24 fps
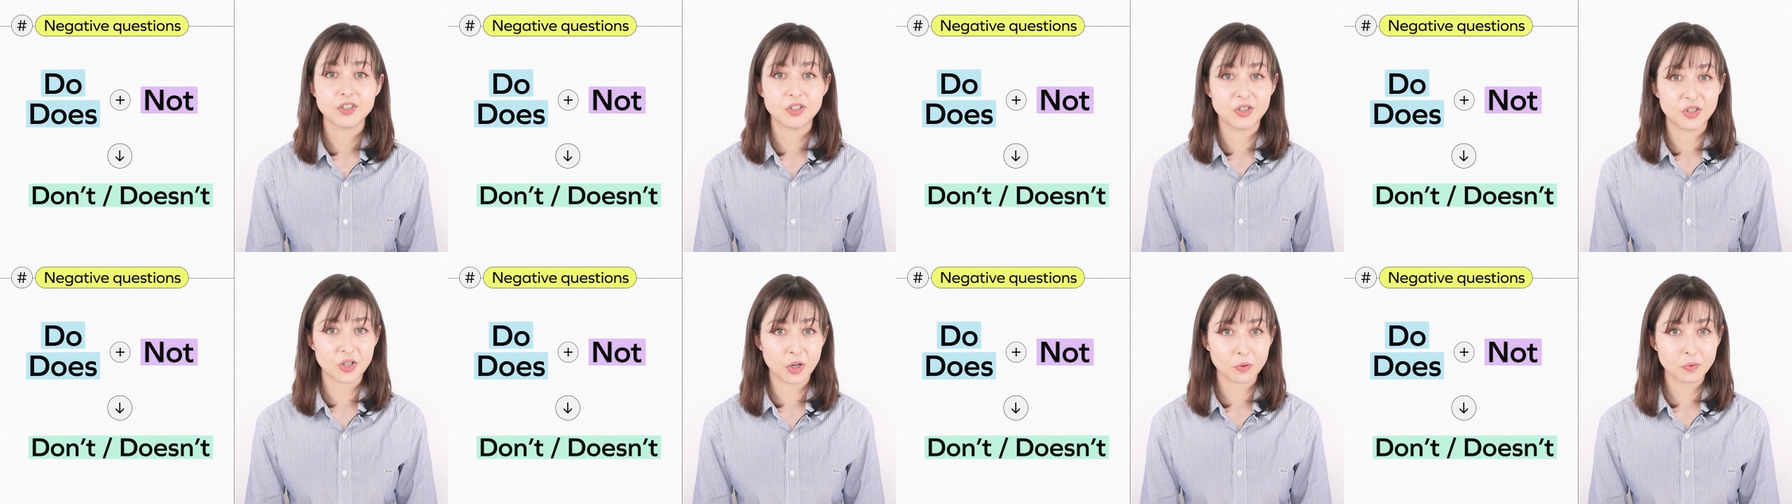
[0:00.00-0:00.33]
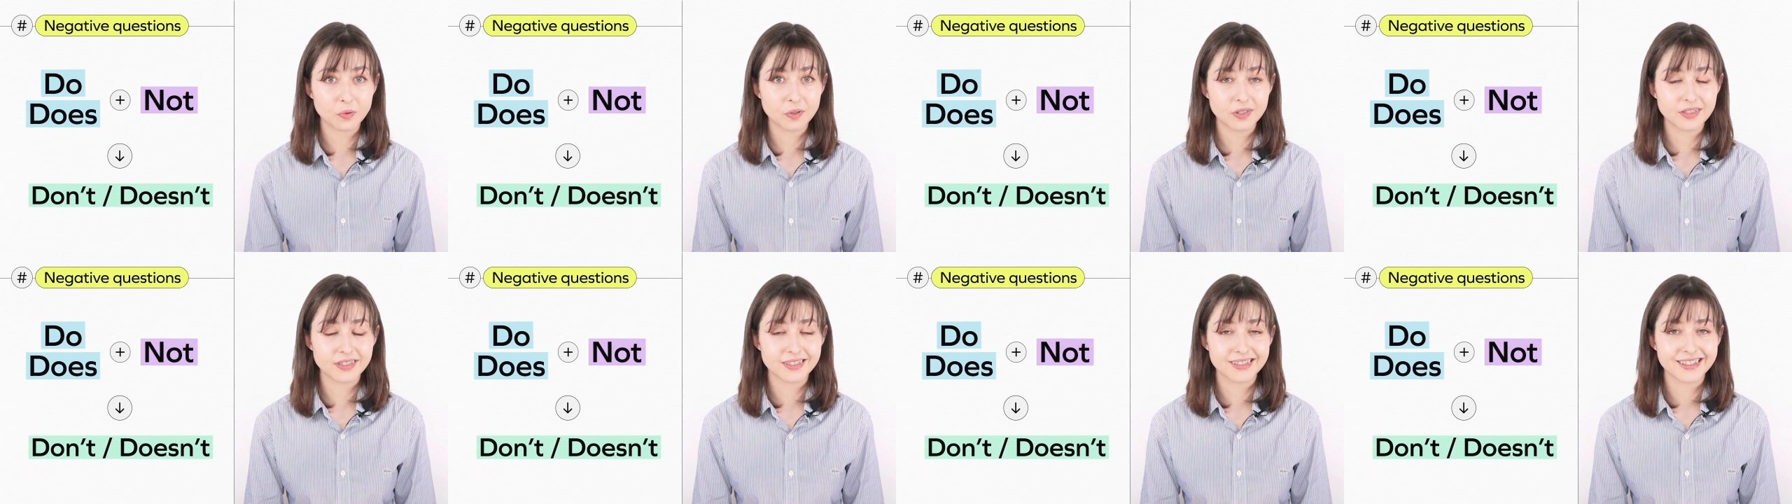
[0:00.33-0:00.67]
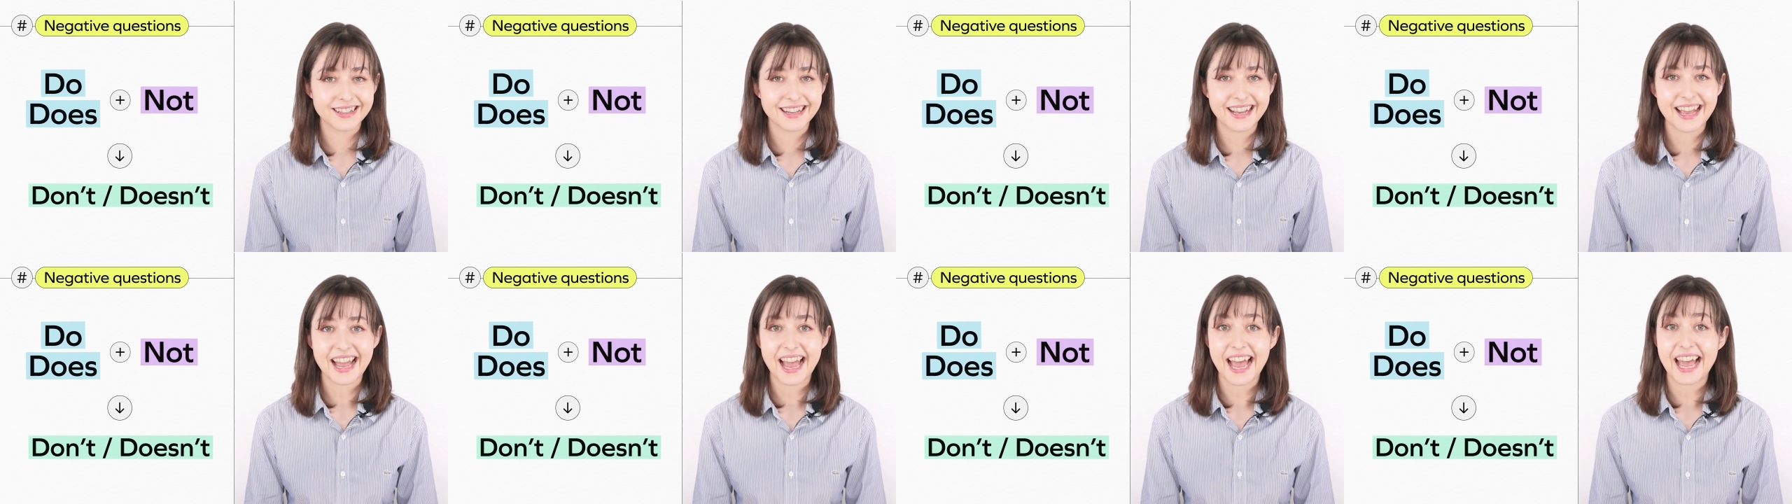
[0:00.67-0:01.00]
don't
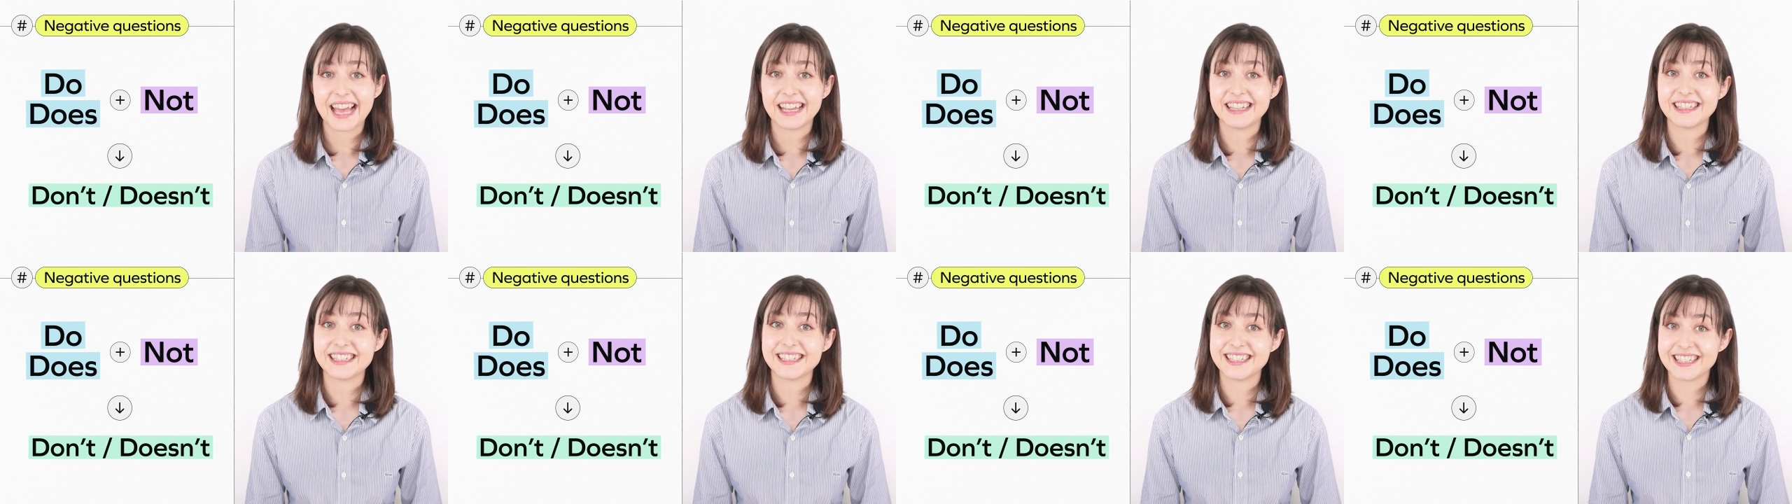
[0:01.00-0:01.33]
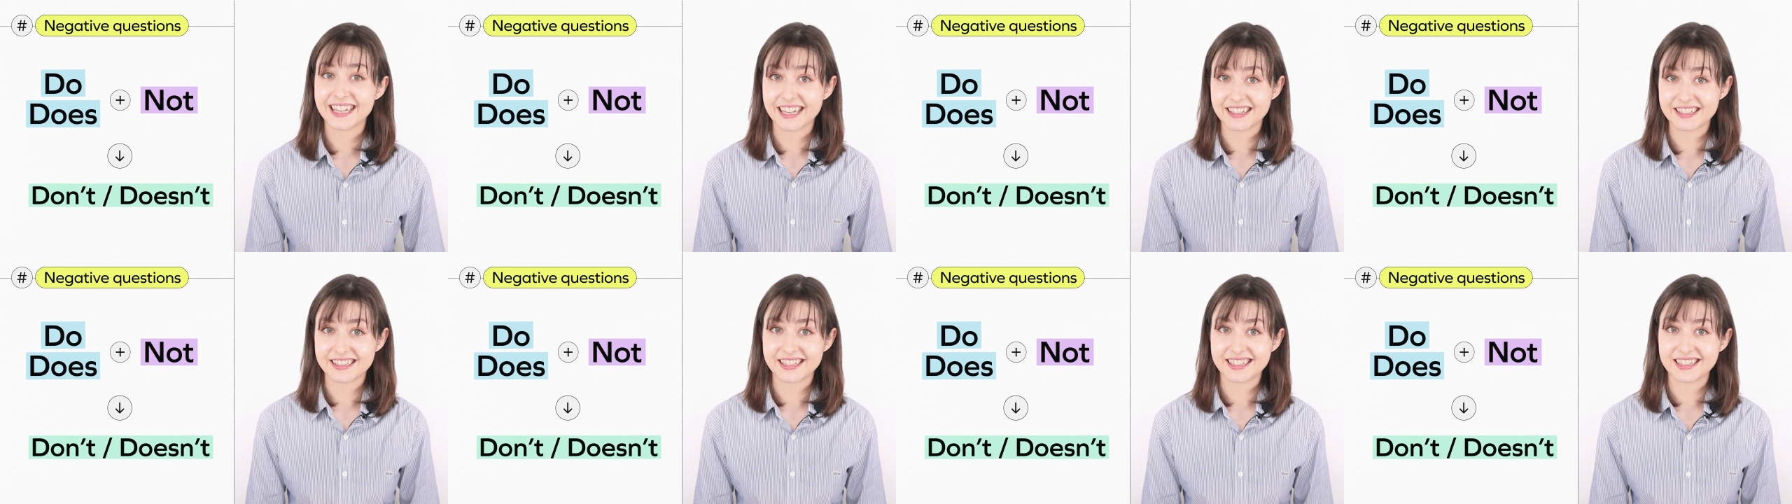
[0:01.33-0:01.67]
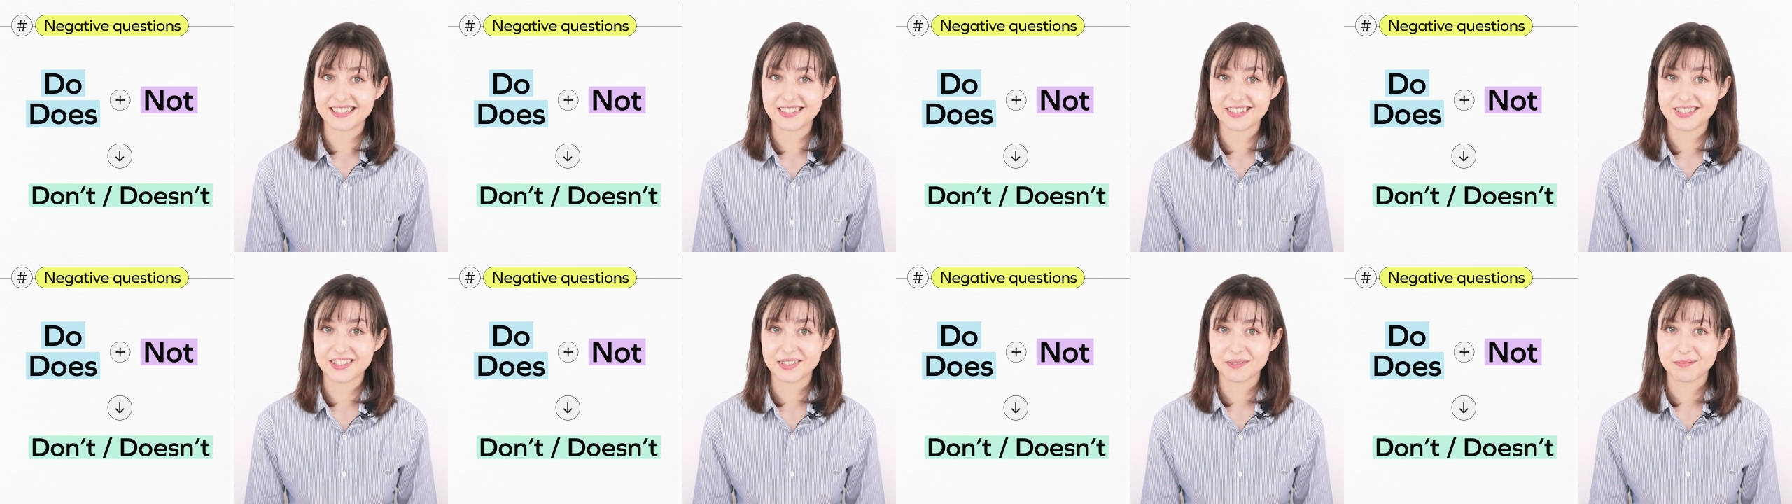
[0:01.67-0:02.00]
and
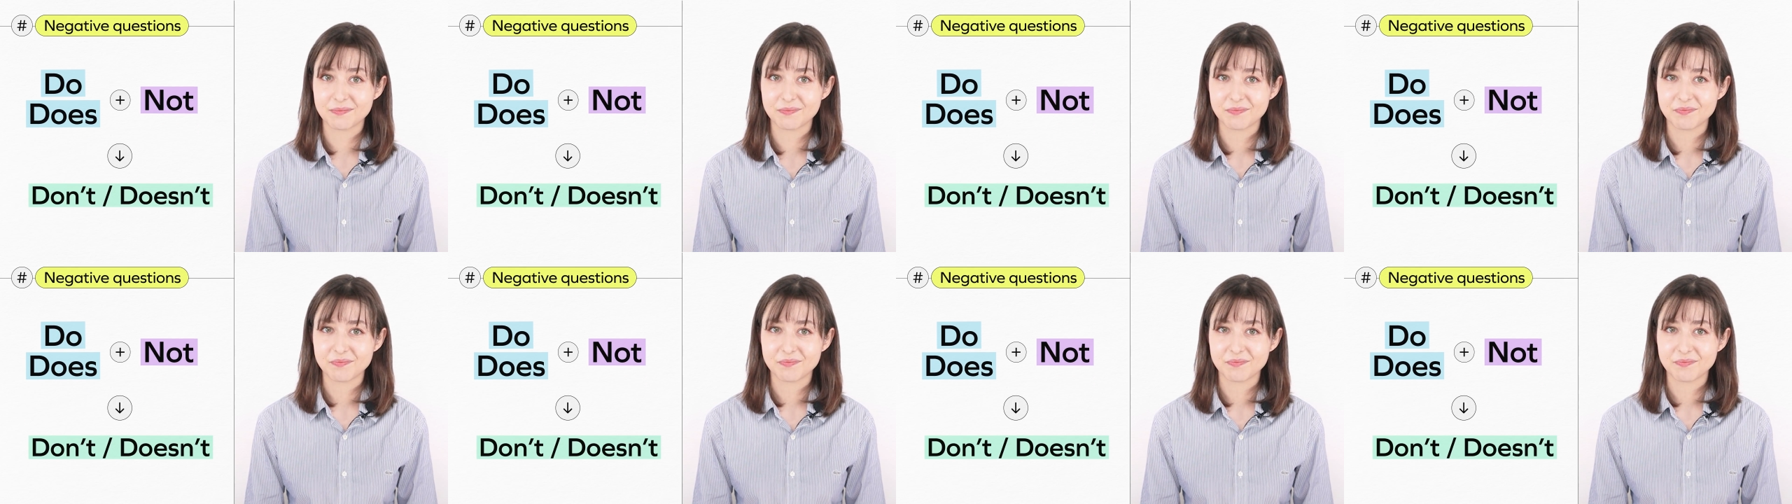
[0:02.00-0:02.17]
doesn't.